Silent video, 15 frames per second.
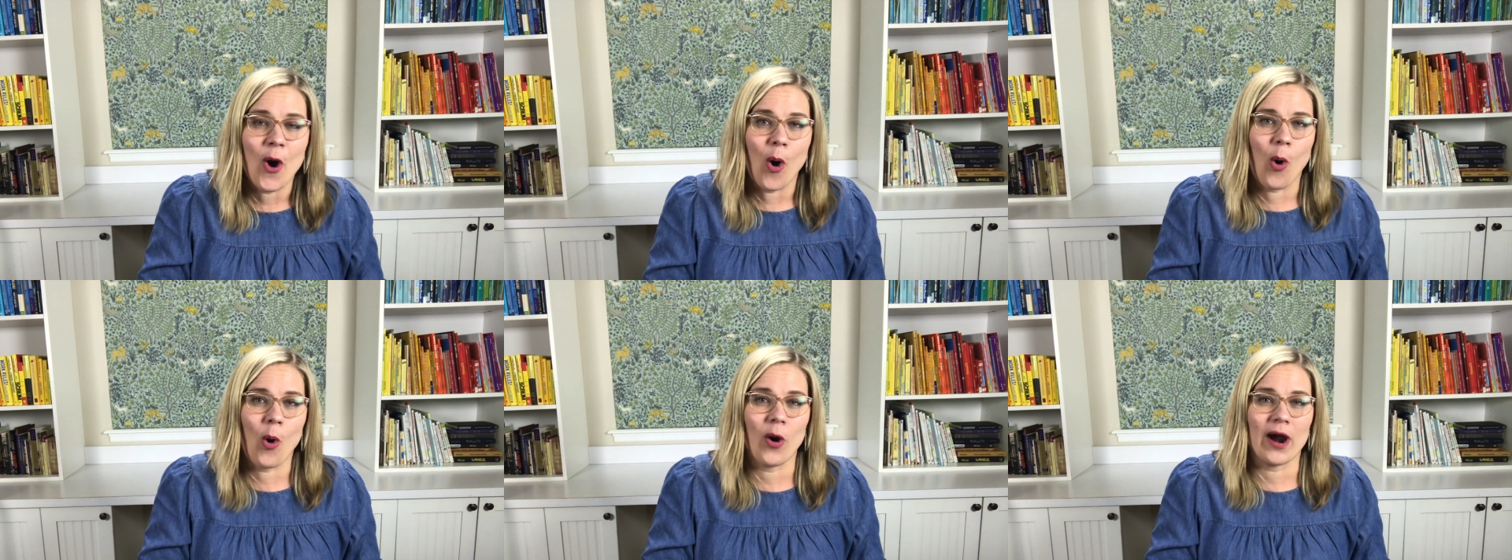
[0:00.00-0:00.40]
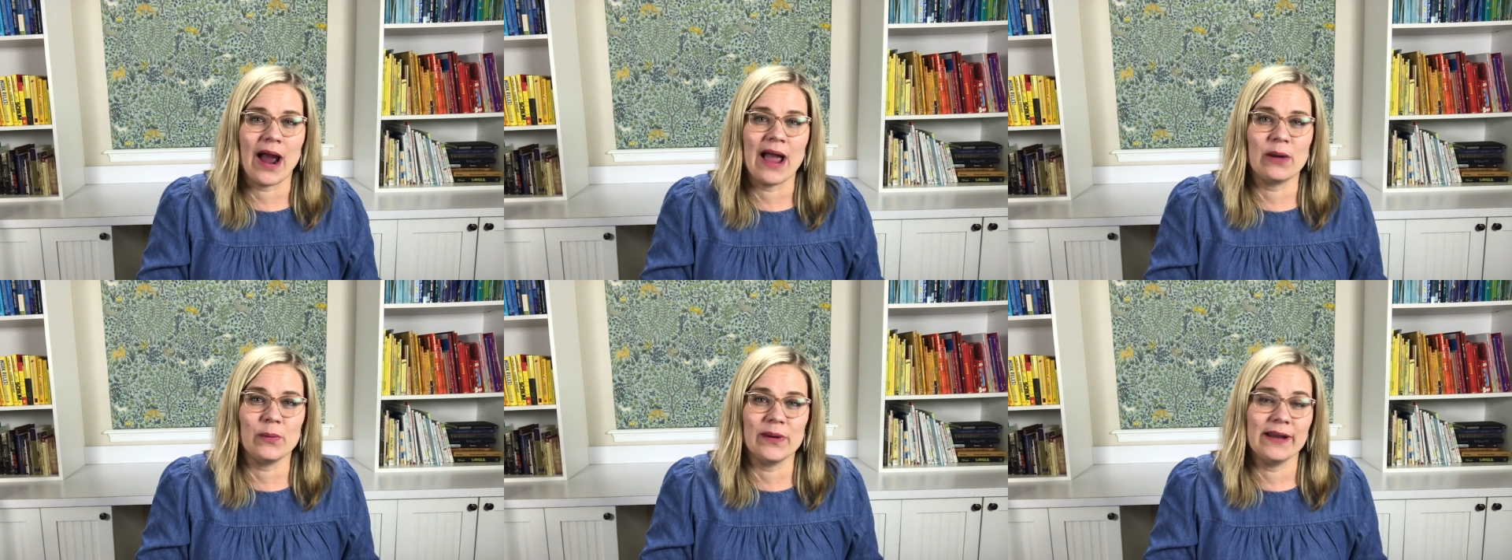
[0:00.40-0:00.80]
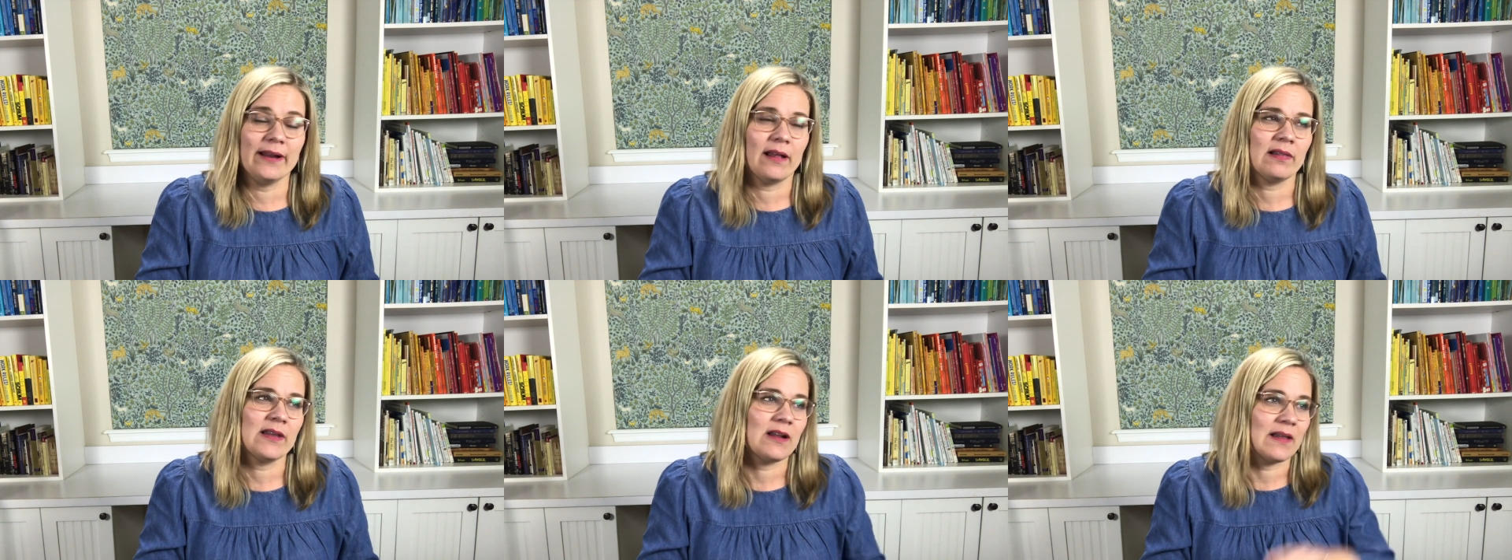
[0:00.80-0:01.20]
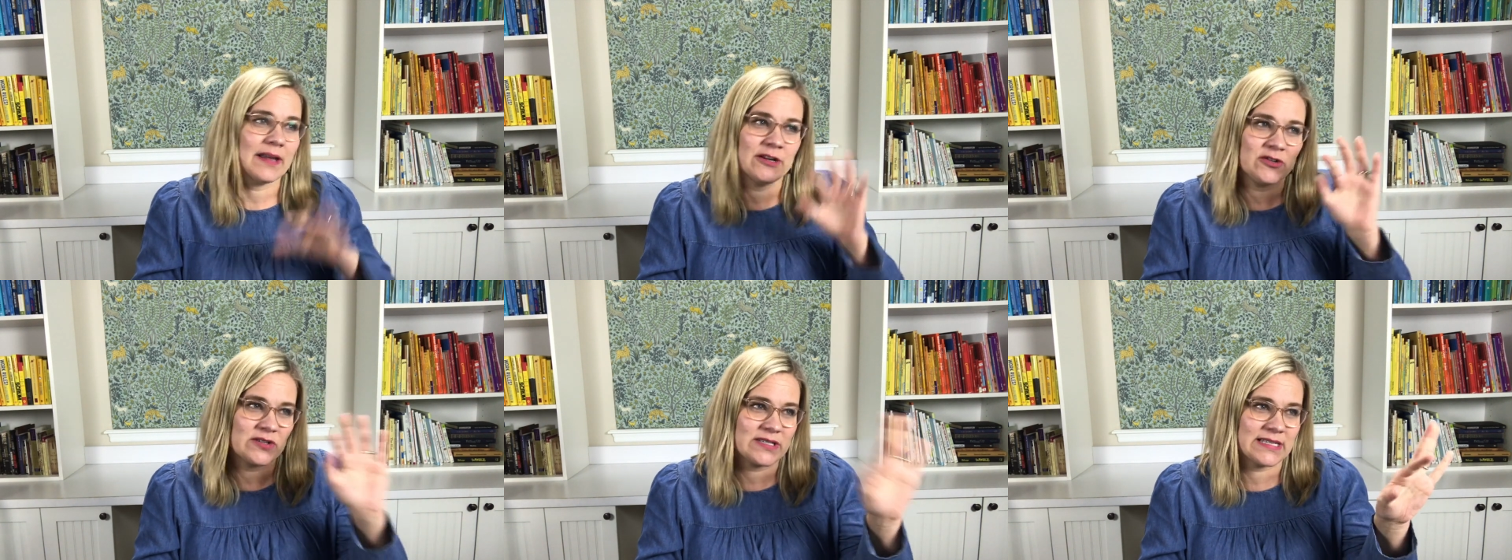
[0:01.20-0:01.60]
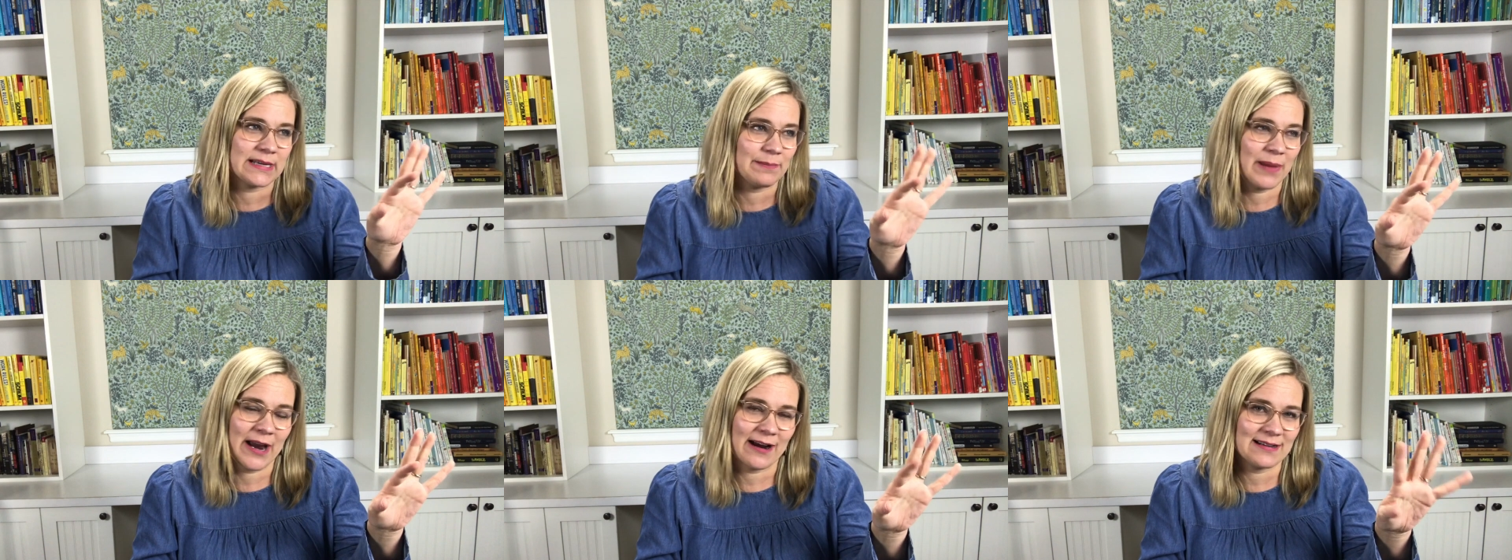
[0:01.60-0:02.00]
Or I read a little interesting
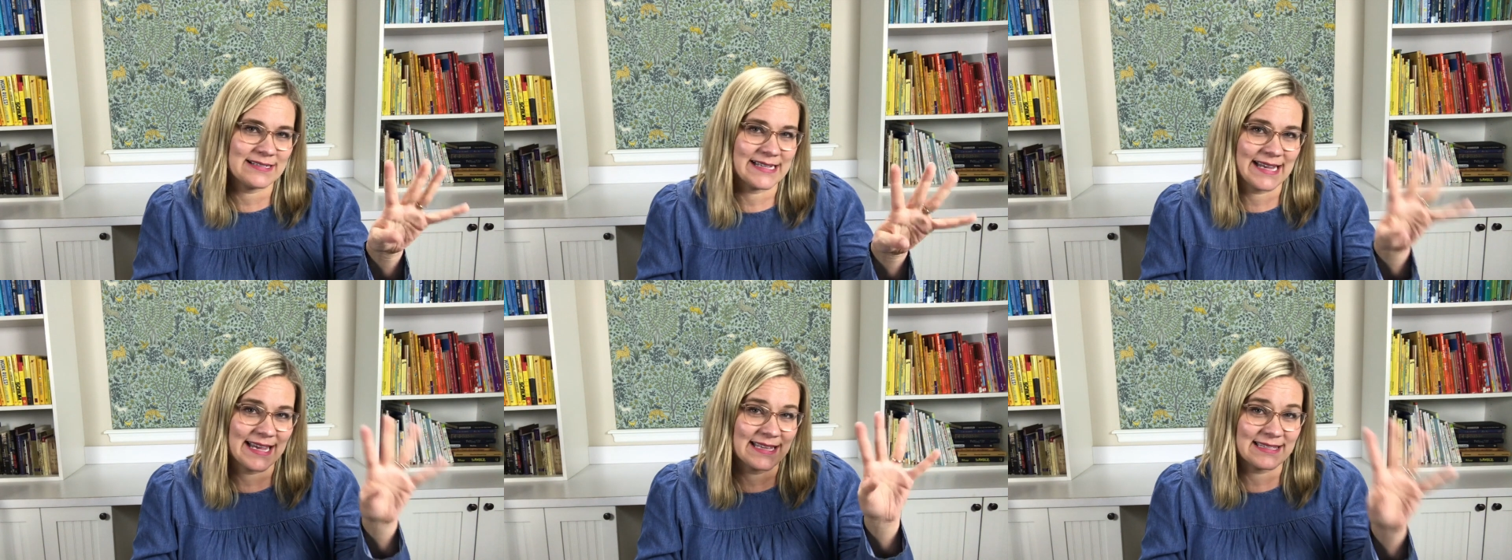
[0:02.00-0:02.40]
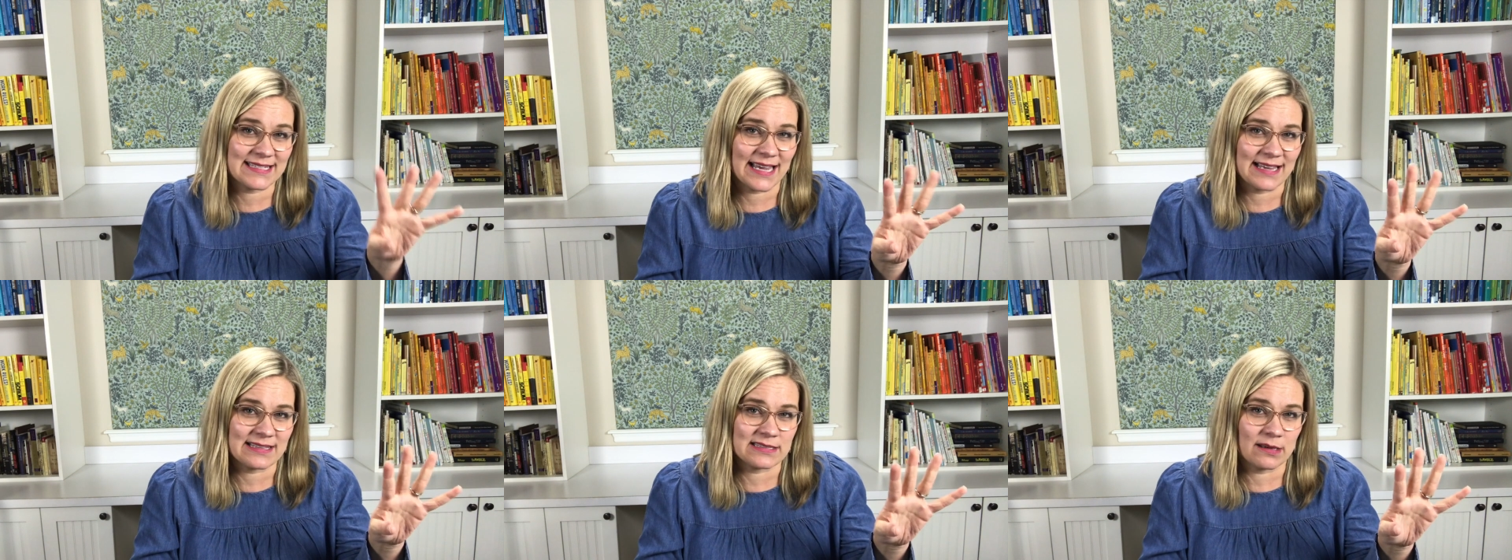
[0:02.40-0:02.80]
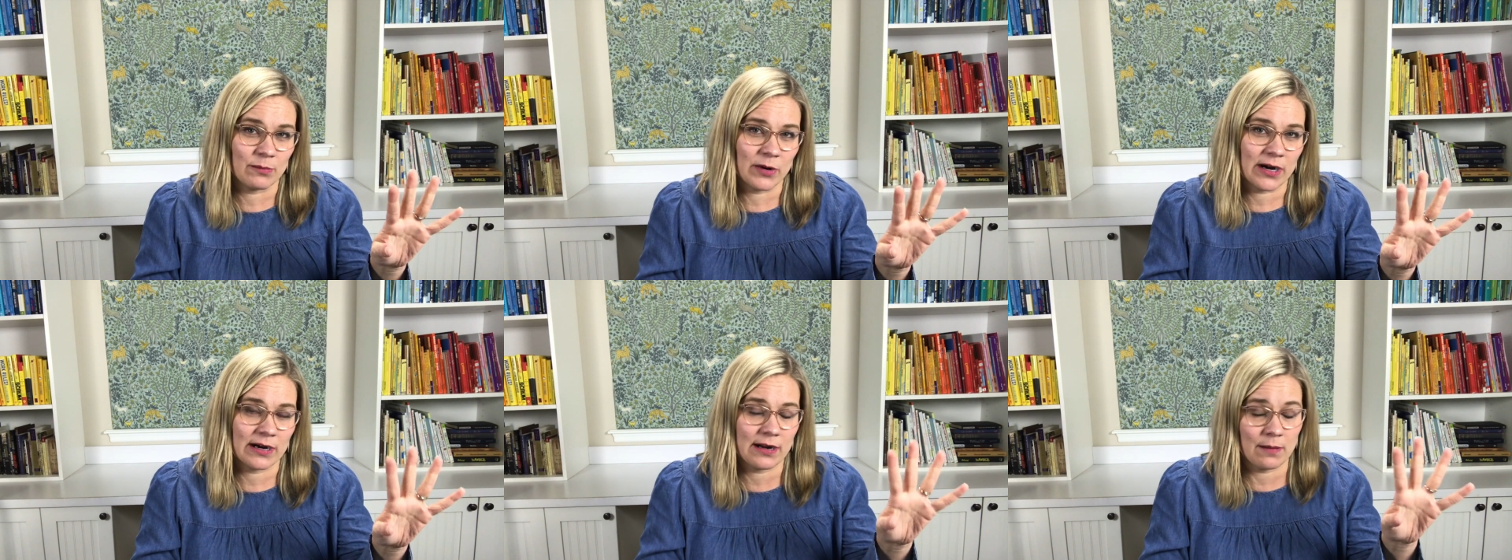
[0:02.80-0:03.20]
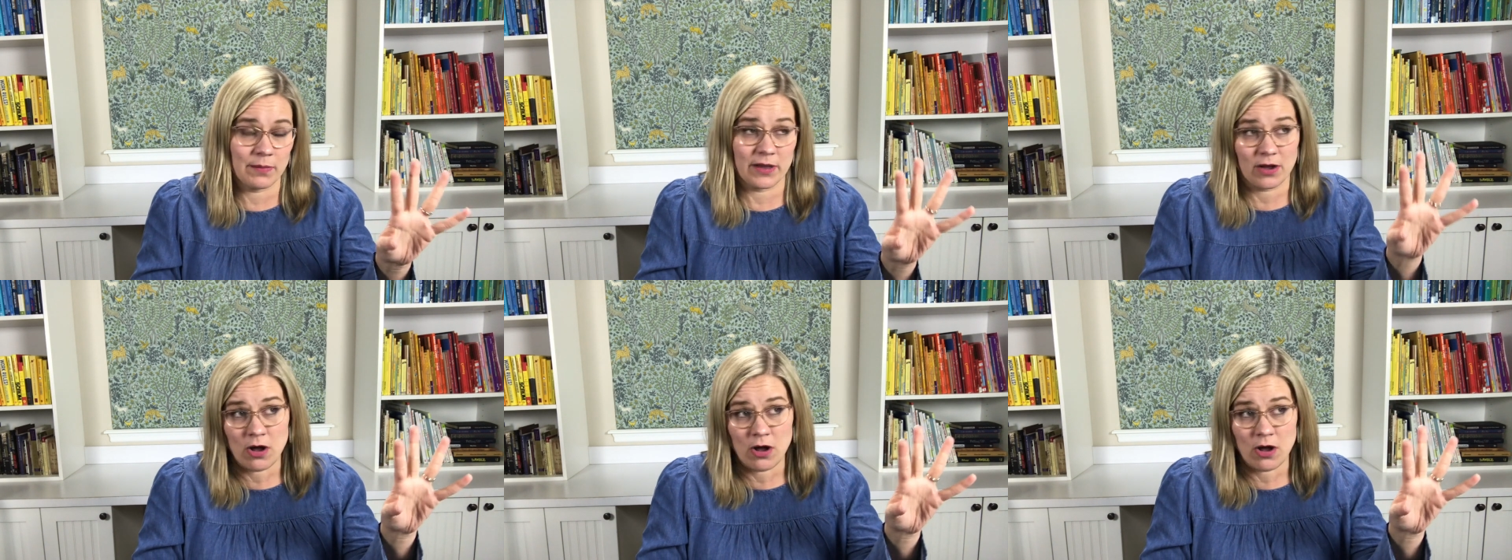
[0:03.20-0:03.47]
parenting insight somewhere and I'm like,